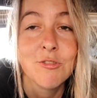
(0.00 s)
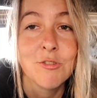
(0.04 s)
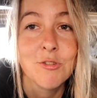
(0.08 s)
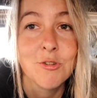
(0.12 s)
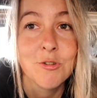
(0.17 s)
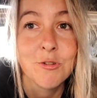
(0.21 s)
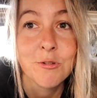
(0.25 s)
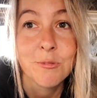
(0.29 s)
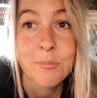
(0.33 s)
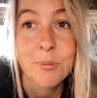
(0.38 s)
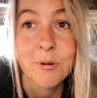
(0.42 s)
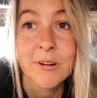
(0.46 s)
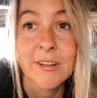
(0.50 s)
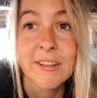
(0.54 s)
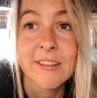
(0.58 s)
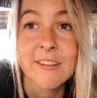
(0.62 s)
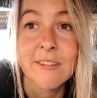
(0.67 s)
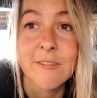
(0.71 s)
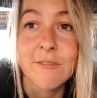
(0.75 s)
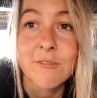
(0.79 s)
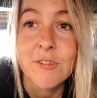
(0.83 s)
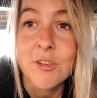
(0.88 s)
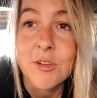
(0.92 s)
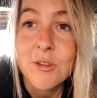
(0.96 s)
new
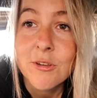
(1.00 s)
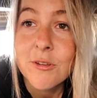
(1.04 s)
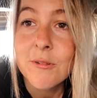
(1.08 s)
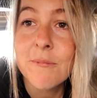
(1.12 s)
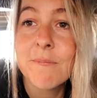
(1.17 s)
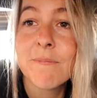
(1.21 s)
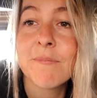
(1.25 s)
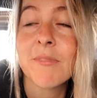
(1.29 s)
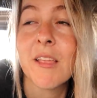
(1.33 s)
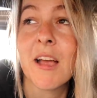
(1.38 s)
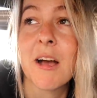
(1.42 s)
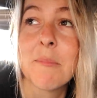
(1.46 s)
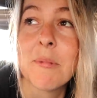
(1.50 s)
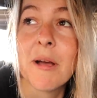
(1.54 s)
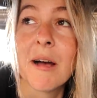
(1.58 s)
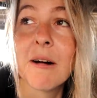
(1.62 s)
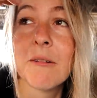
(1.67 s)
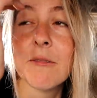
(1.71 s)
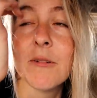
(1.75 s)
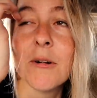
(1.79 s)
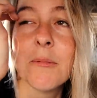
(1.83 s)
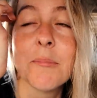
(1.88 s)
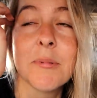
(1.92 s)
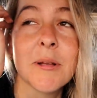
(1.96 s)
points of view
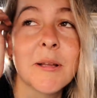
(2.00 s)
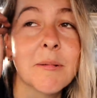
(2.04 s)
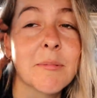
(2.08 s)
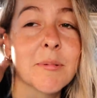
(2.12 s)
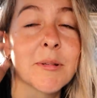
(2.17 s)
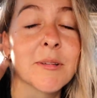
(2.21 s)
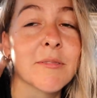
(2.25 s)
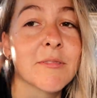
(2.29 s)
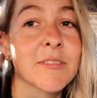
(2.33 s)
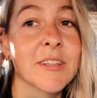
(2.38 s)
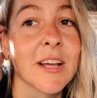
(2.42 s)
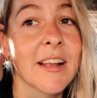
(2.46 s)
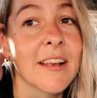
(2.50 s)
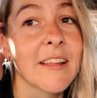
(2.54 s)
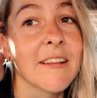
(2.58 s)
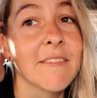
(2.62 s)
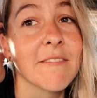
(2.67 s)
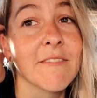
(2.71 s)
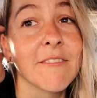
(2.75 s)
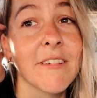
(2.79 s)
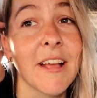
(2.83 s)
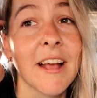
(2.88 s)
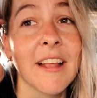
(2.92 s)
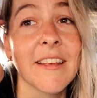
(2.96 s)
about what people have done
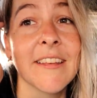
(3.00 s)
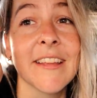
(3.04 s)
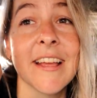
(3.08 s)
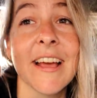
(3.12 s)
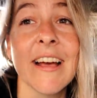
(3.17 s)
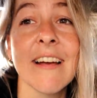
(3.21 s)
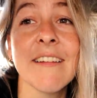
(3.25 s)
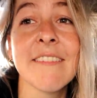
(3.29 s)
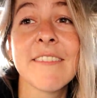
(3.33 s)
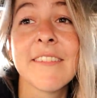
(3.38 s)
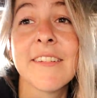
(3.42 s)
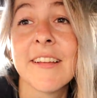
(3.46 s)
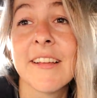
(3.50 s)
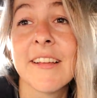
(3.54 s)
and found out.